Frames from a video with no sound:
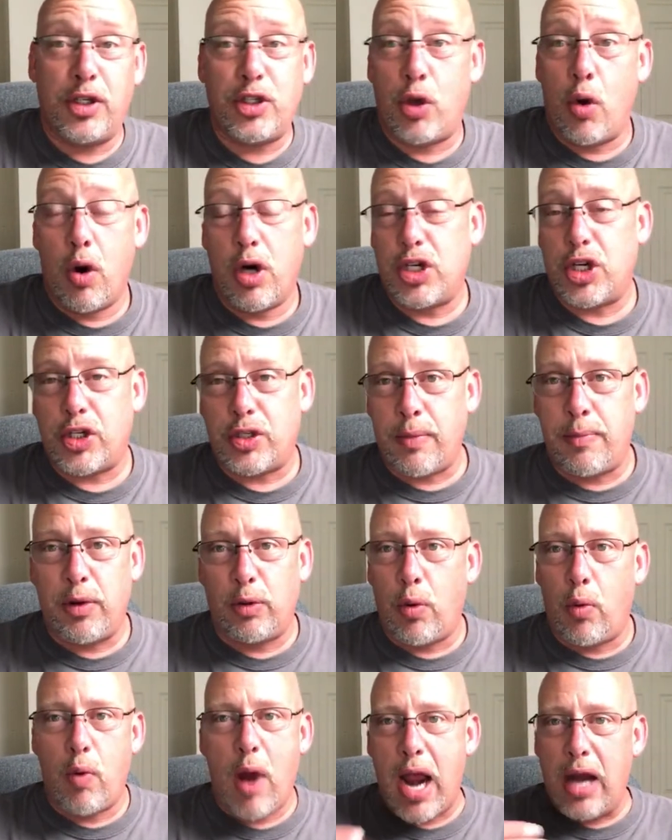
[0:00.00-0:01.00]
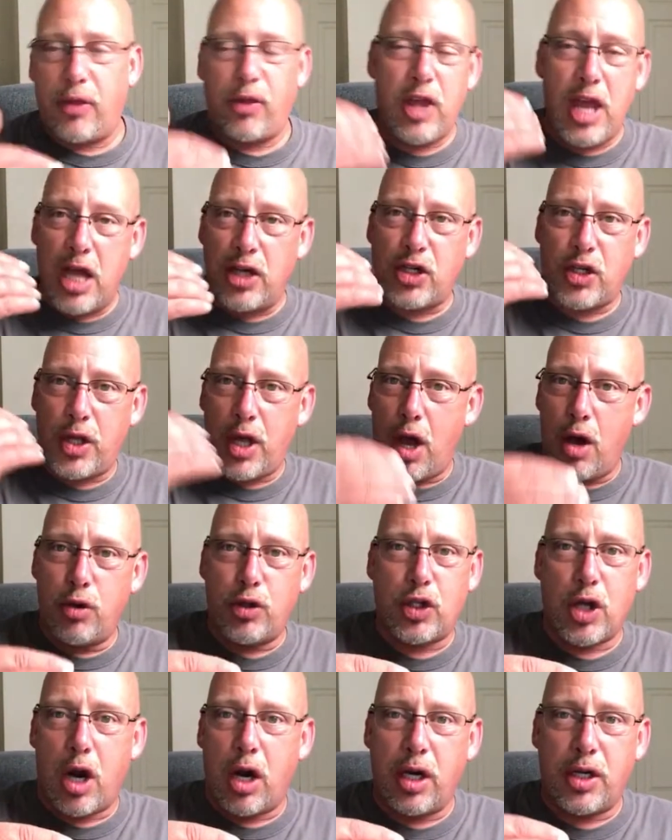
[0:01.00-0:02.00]
It's gorgeous. I mean, we're right at the edge
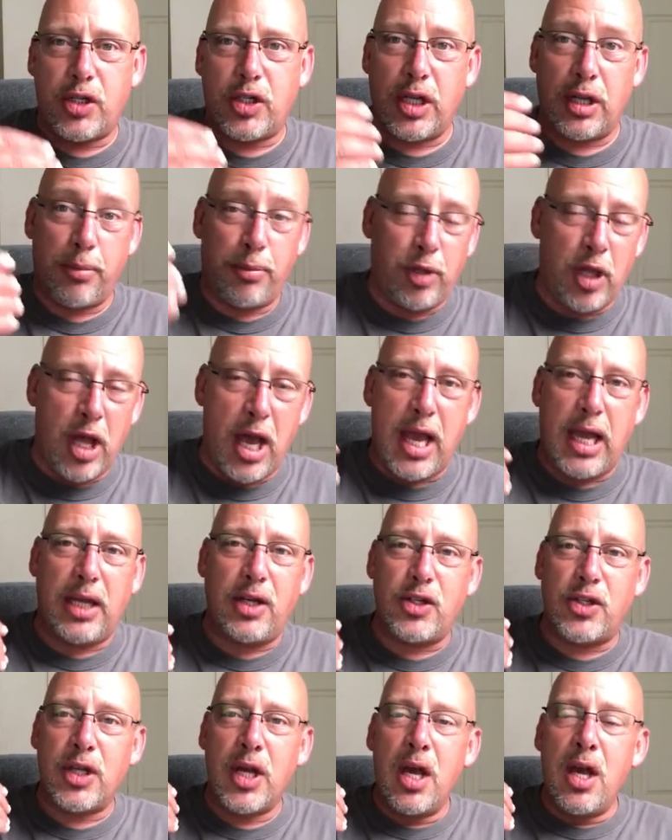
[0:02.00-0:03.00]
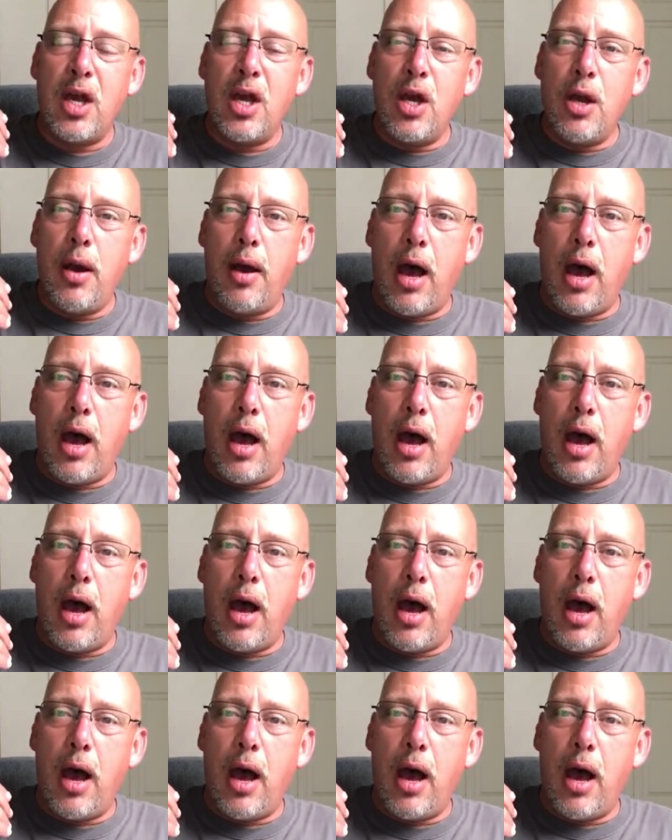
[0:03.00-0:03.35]
of the Ozarks and the plains,